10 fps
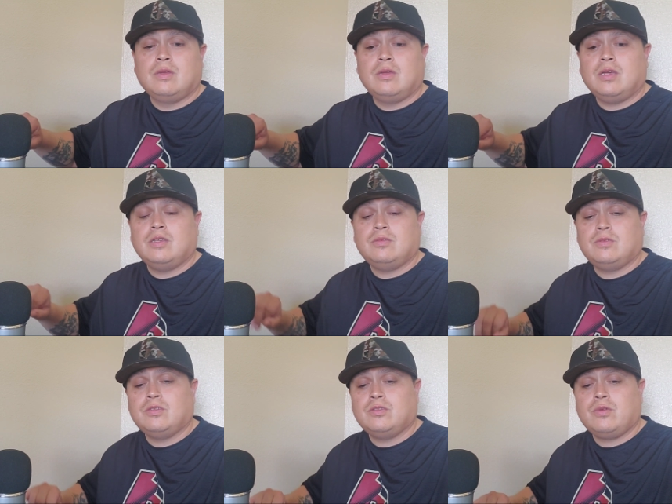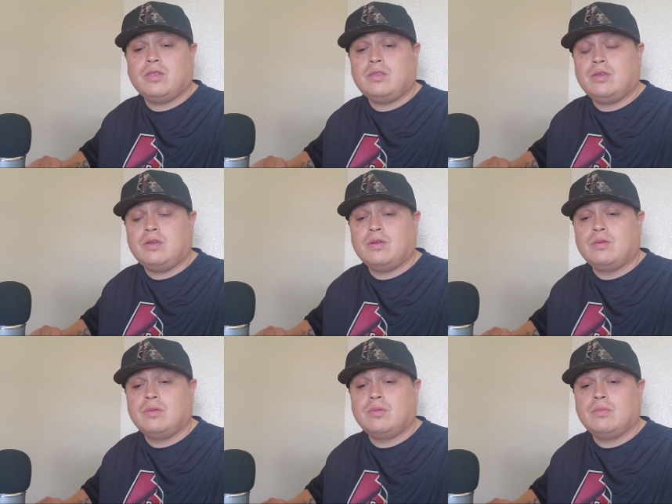I just right there,
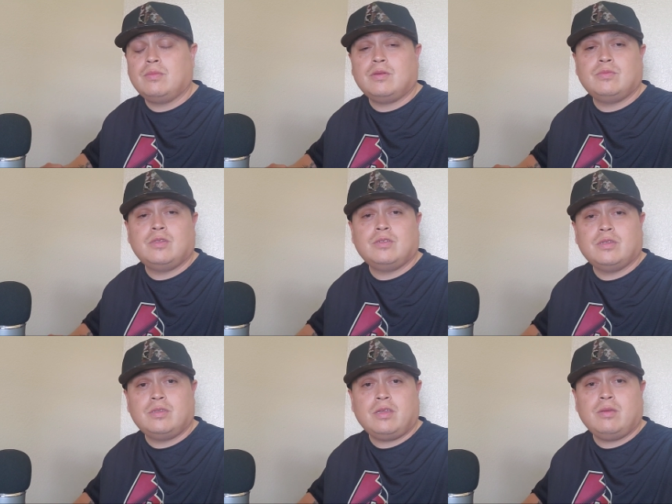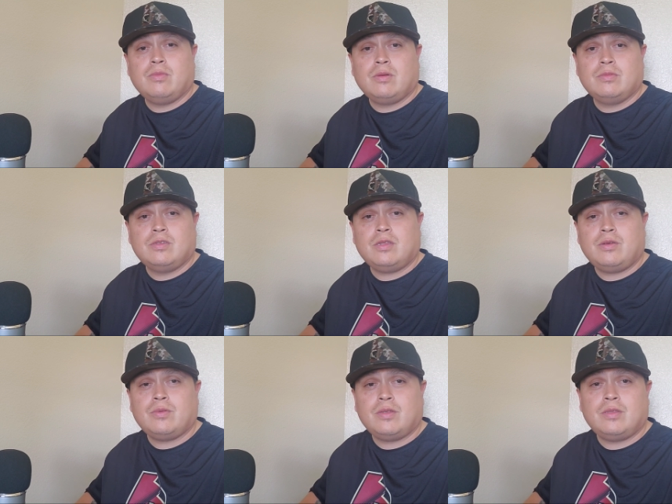there's a table, I'm sitting
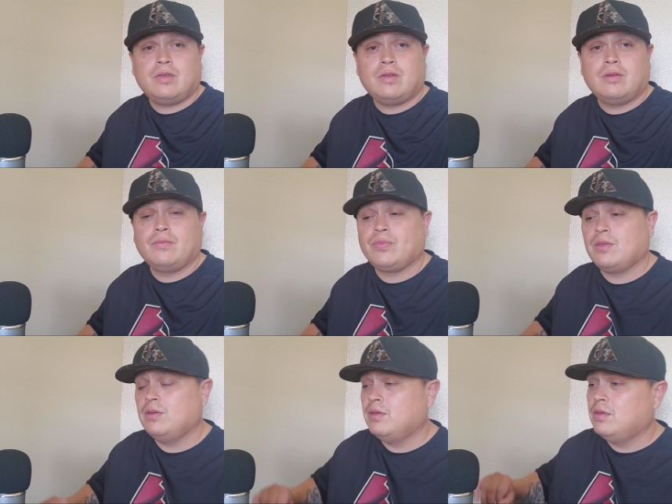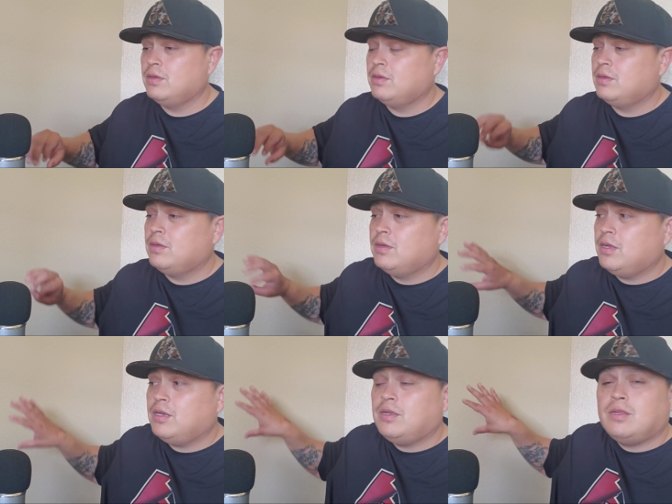right there.
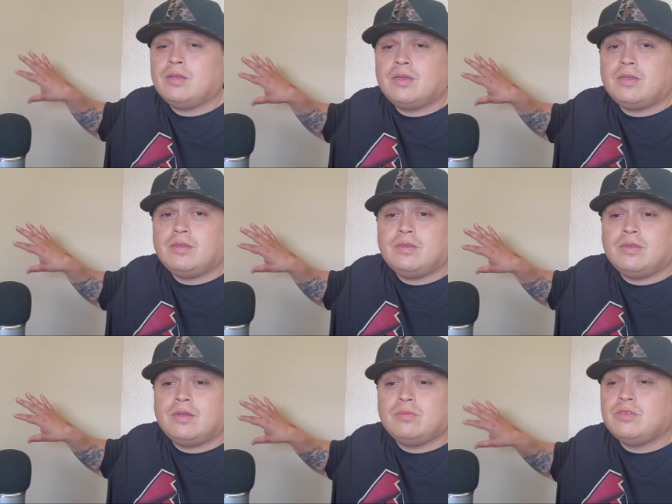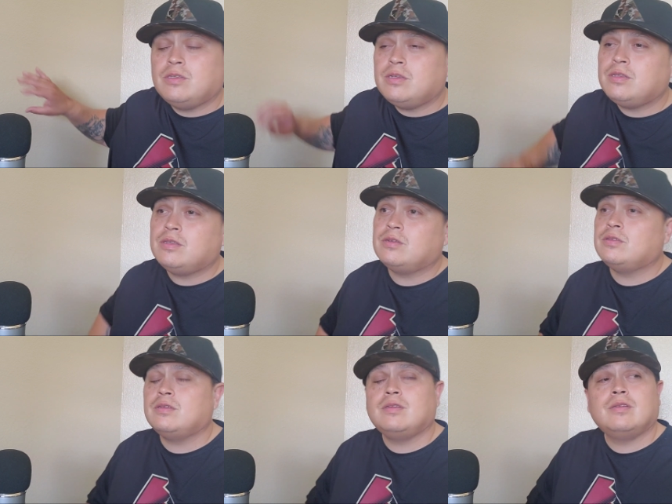And then and I'm sitting
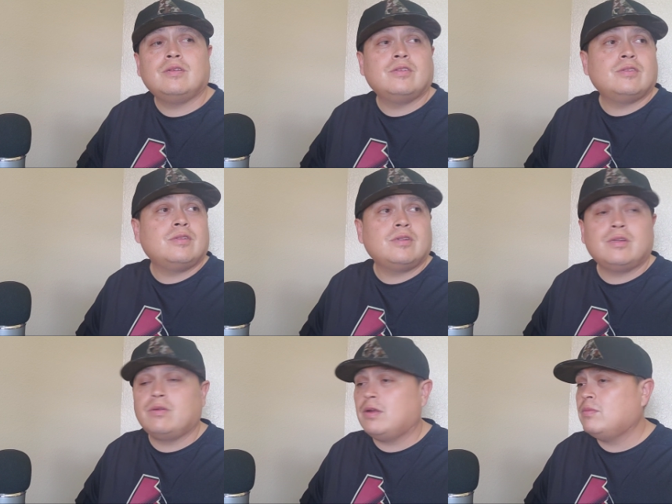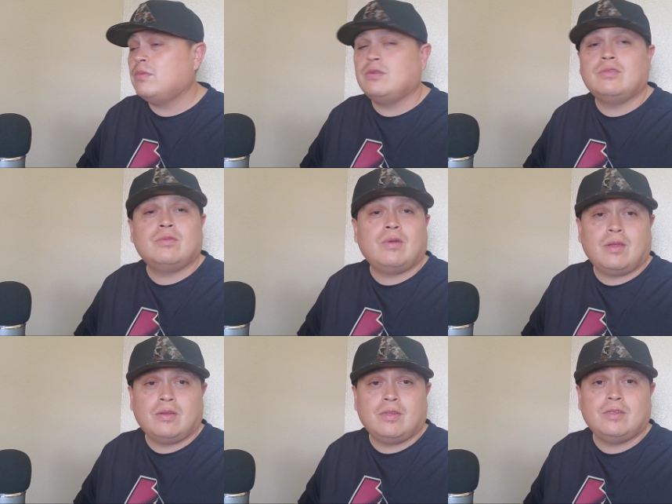there just looking around my
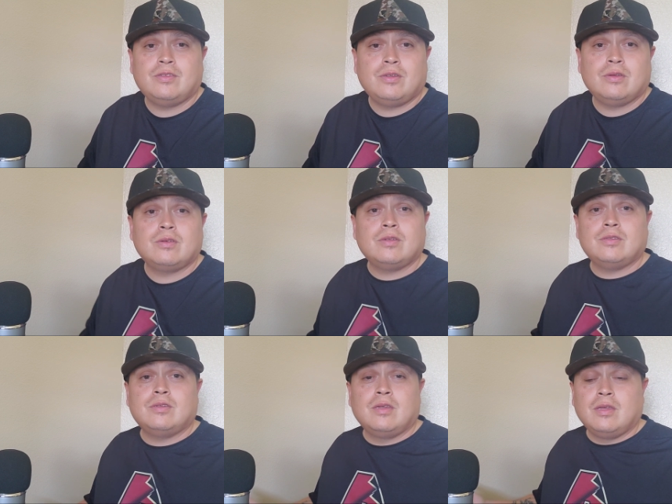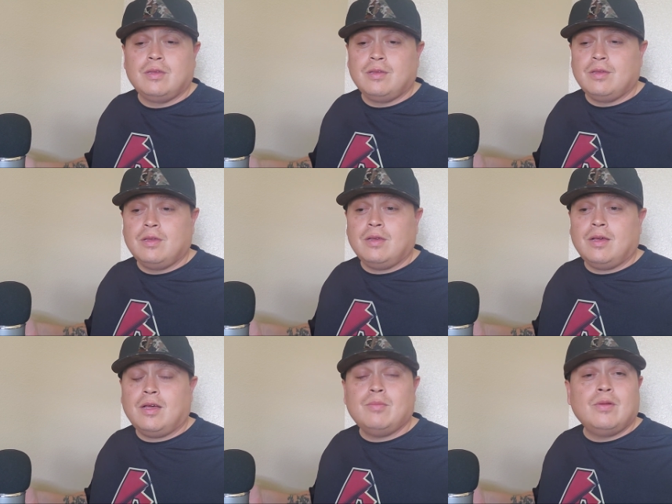surroundings, because
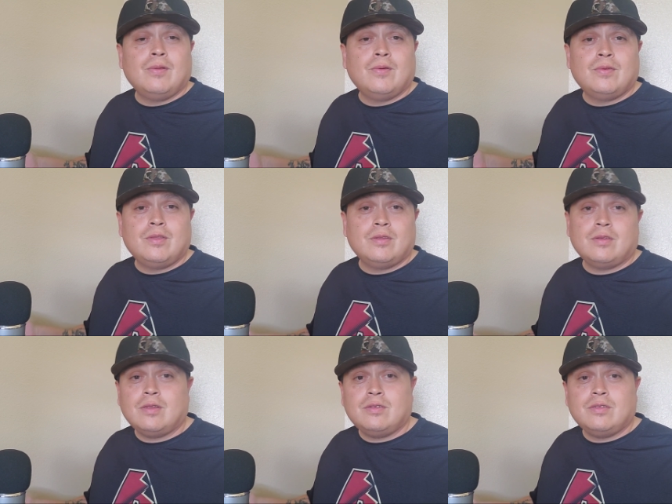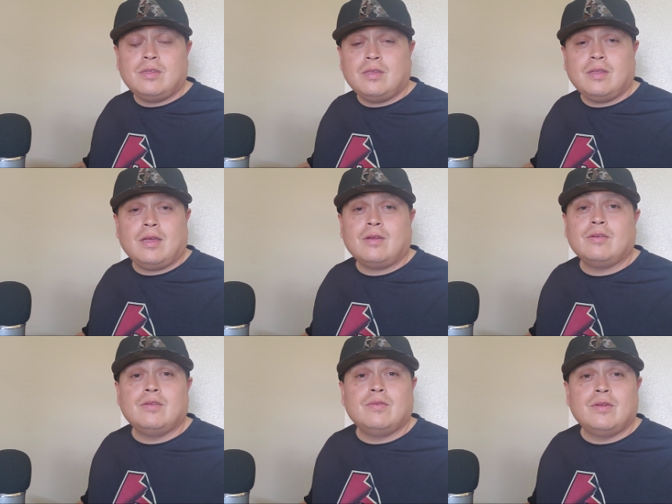I'm alone in this other state that I don't
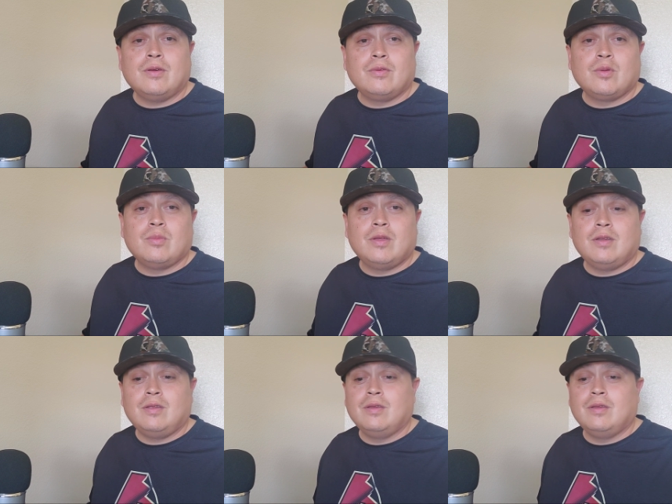even know nobody.